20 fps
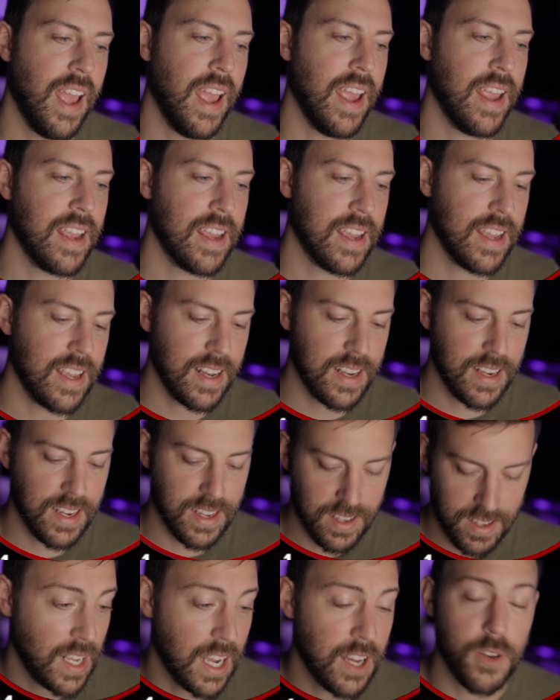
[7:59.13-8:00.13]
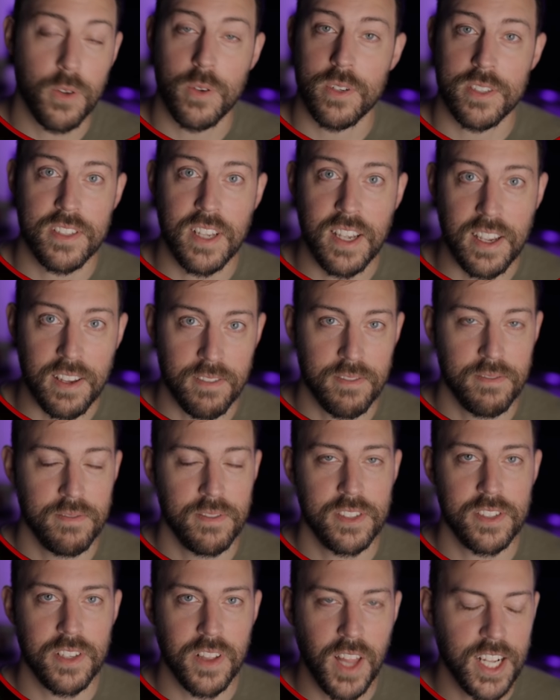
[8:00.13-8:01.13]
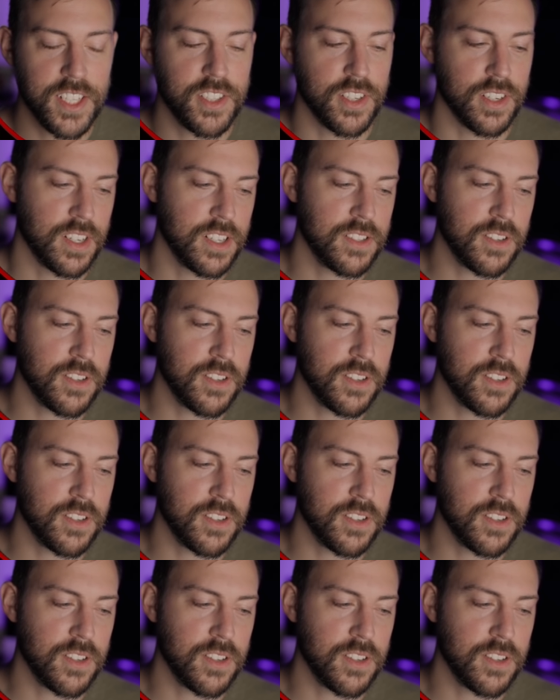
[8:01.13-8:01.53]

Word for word: And I know what to say. He's a legend.